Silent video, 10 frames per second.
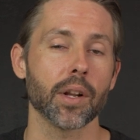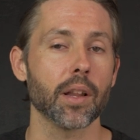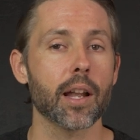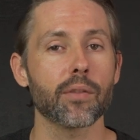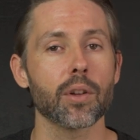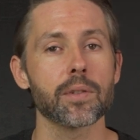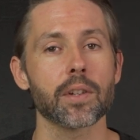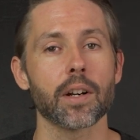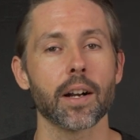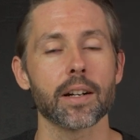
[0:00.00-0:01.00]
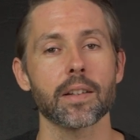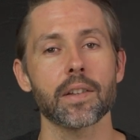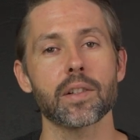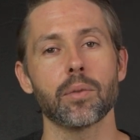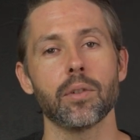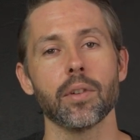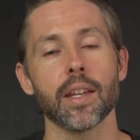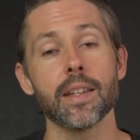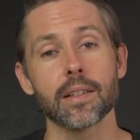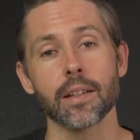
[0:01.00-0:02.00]
but a lot of those are
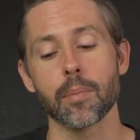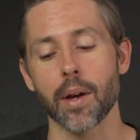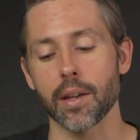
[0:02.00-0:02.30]
accessible easily